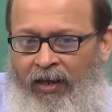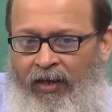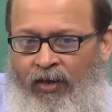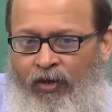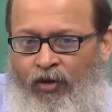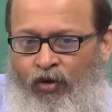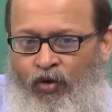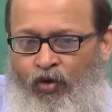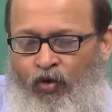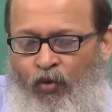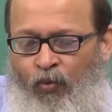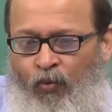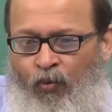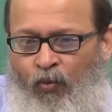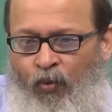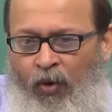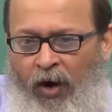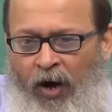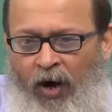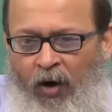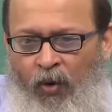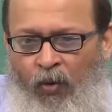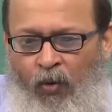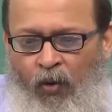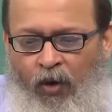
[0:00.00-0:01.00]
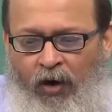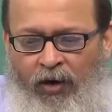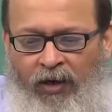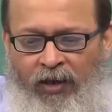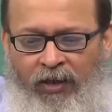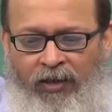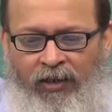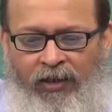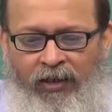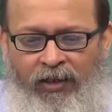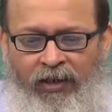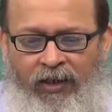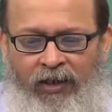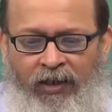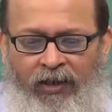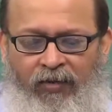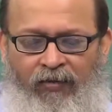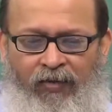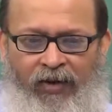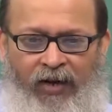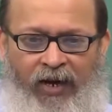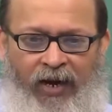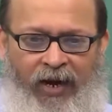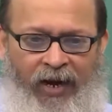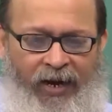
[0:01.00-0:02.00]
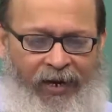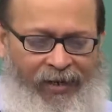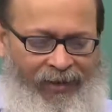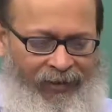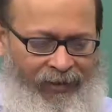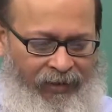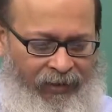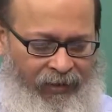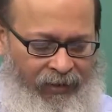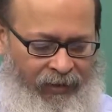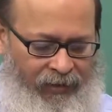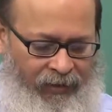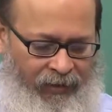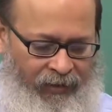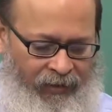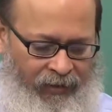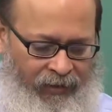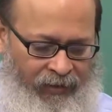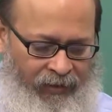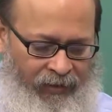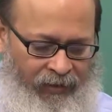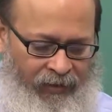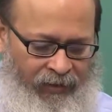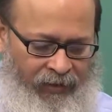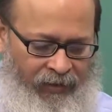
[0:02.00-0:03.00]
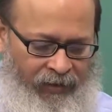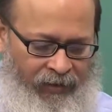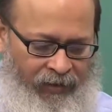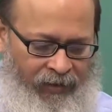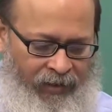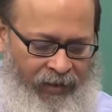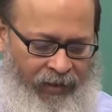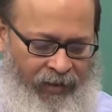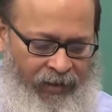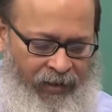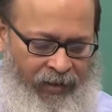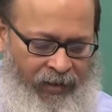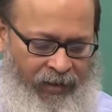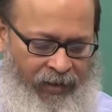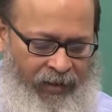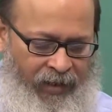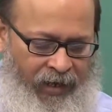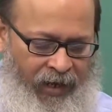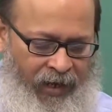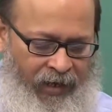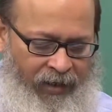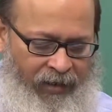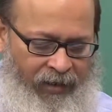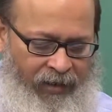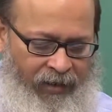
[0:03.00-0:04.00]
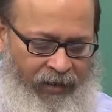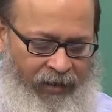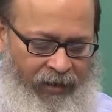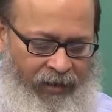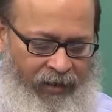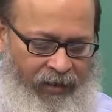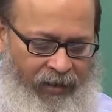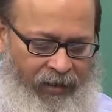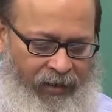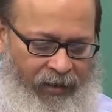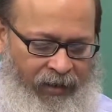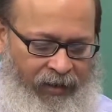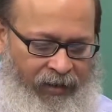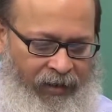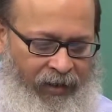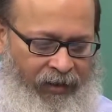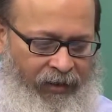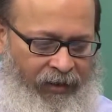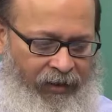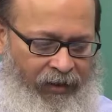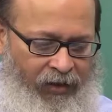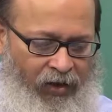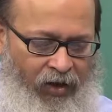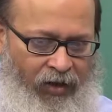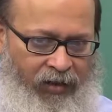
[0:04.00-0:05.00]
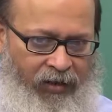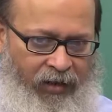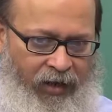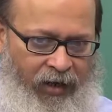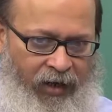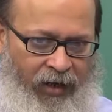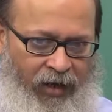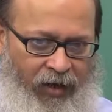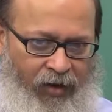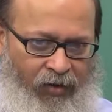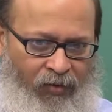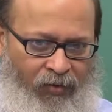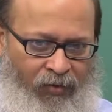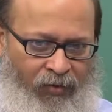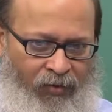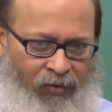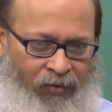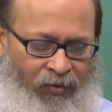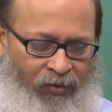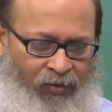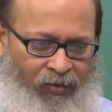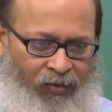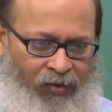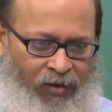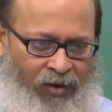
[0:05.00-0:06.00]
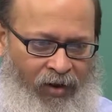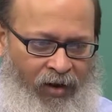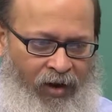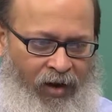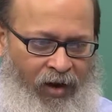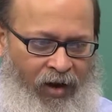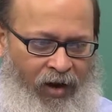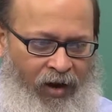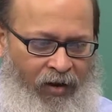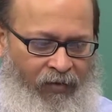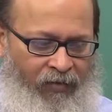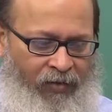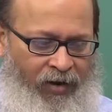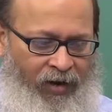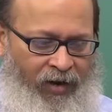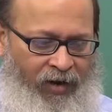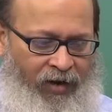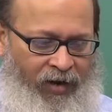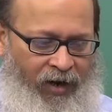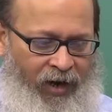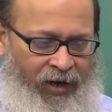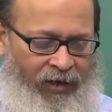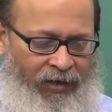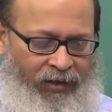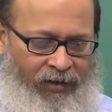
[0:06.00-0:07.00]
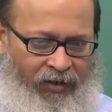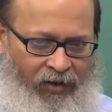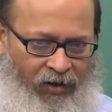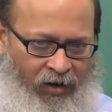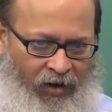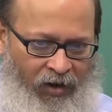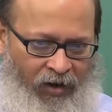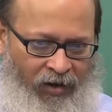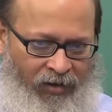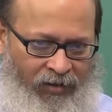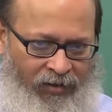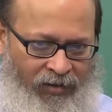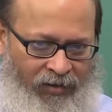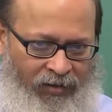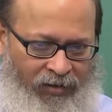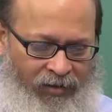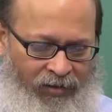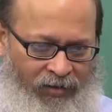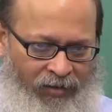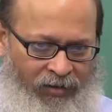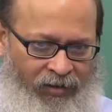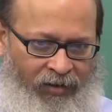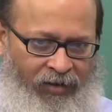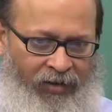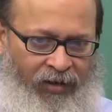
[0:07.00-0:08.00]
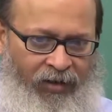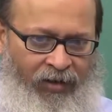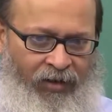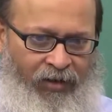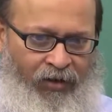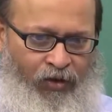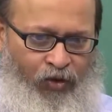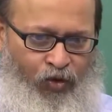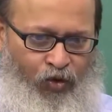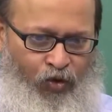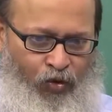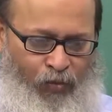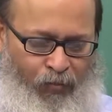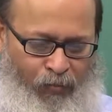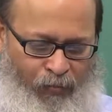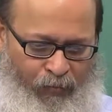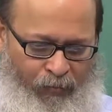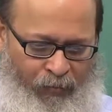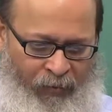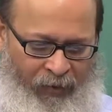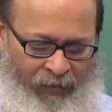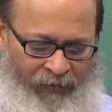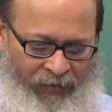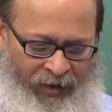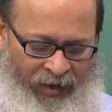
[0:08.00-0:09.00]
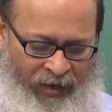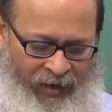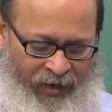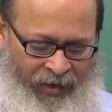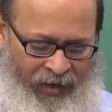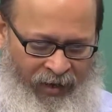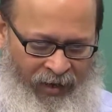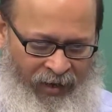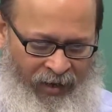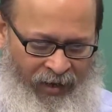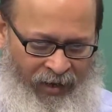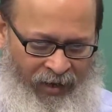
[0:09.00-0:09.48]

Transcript: So, what is it in our heads that does not allow our right thought to prevail